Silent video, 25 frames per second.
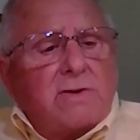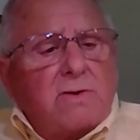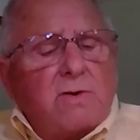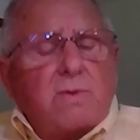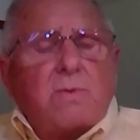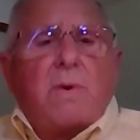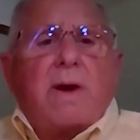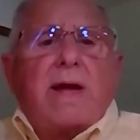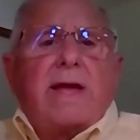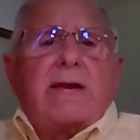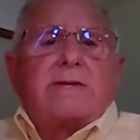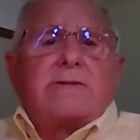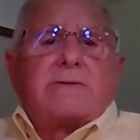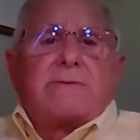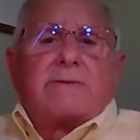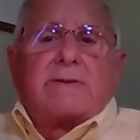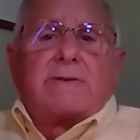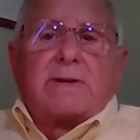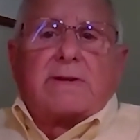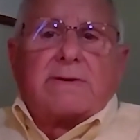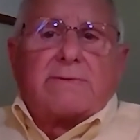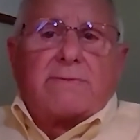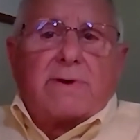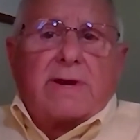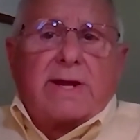
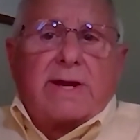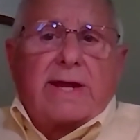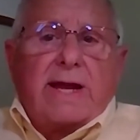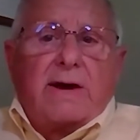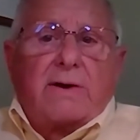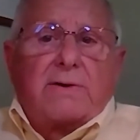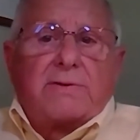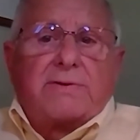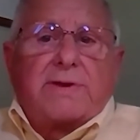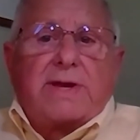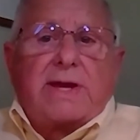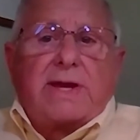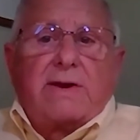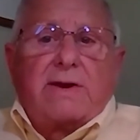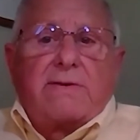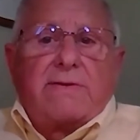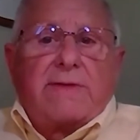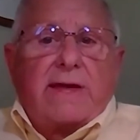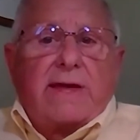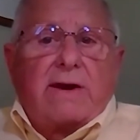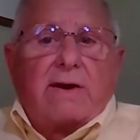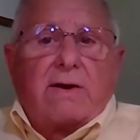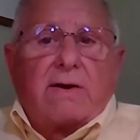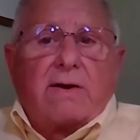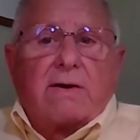ways of delivering
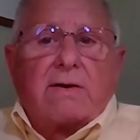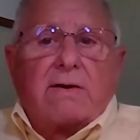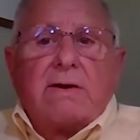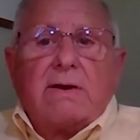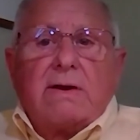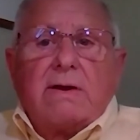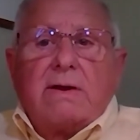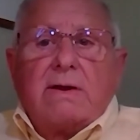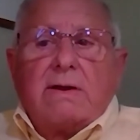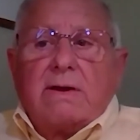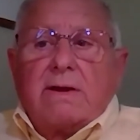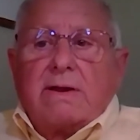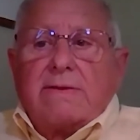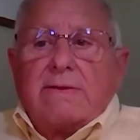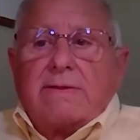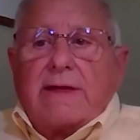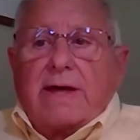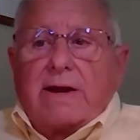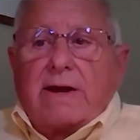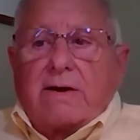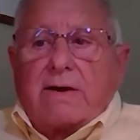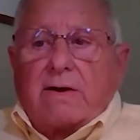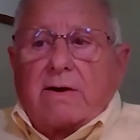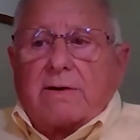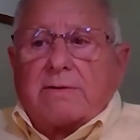healthcare
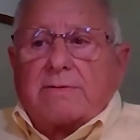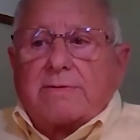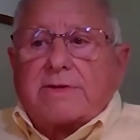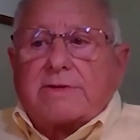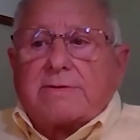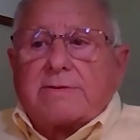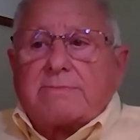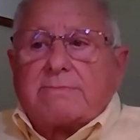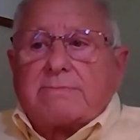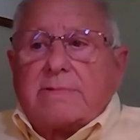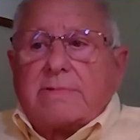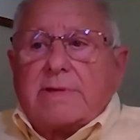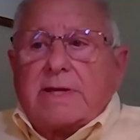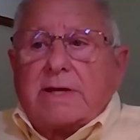that are